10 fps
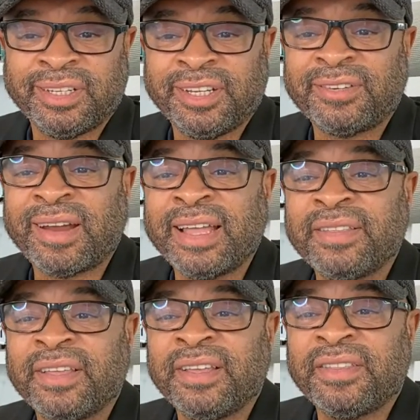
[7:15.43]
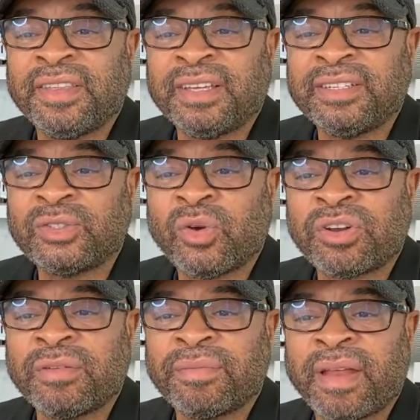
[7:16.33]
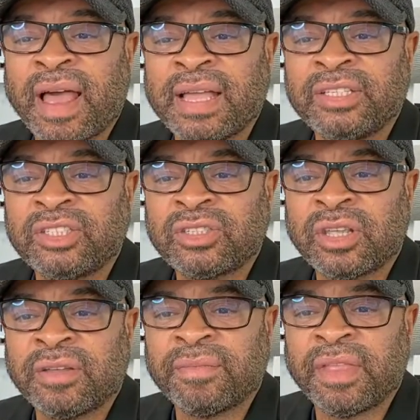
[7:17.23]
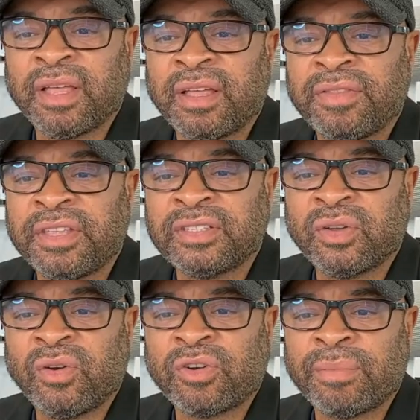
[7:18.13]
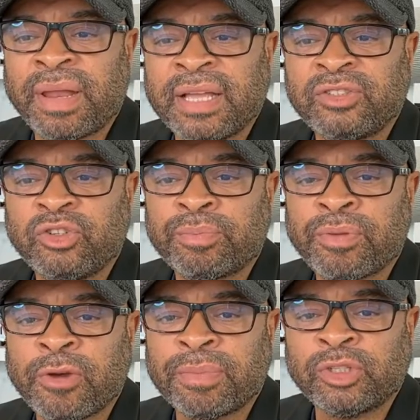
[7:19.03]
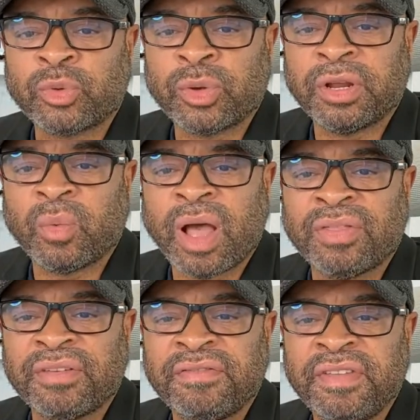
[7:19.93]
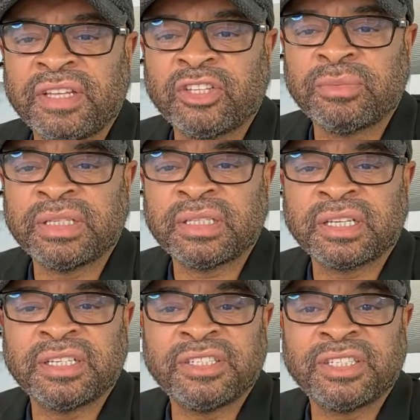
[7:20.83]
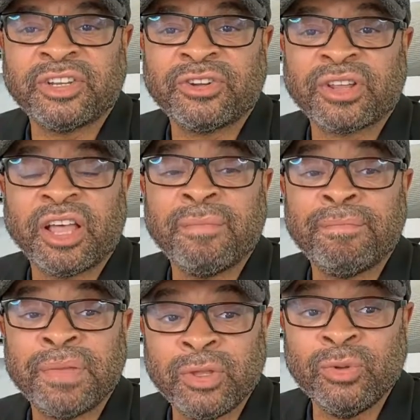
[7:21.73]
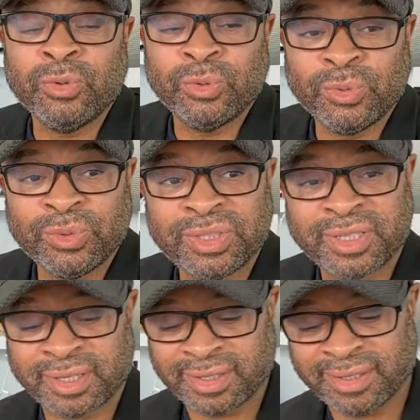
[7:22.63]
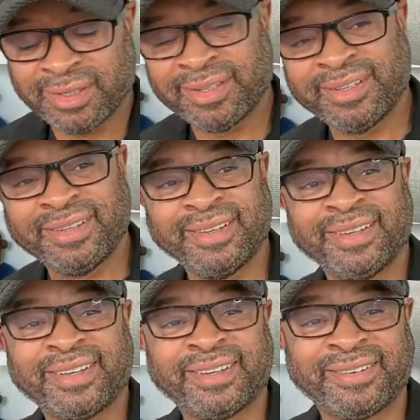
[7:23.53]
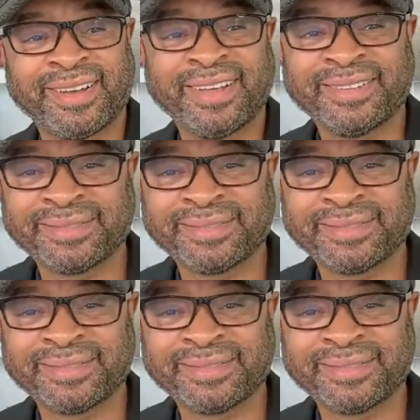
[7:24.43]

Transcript: Right? The disorder applies to the perpetrator, while the victim is considered abused. Right?